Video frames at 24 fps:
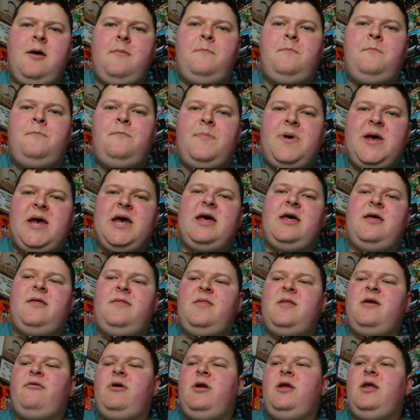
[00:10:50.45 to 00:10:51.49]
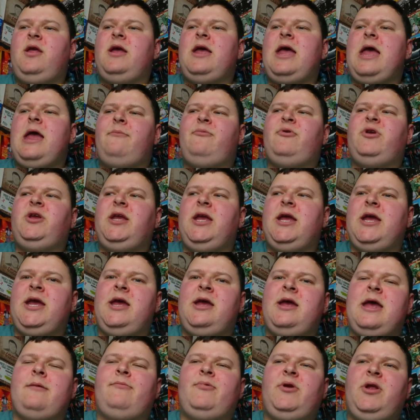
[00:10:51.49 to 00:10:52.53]
But there is, every year,
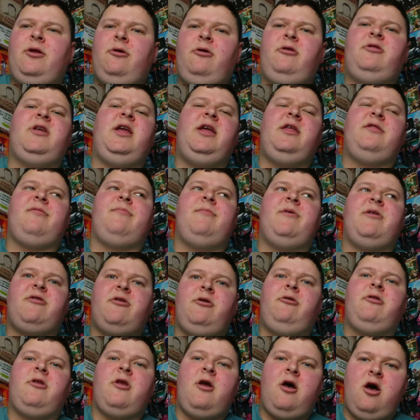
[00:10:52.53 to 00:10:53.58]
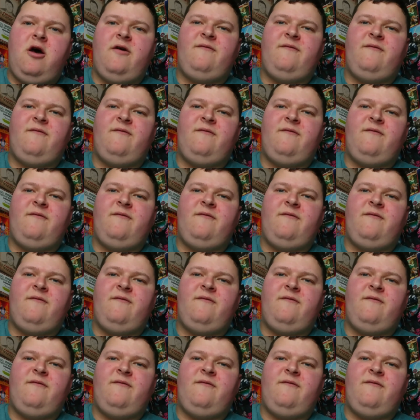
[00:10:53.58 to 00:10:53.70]
every new season, there's new staff,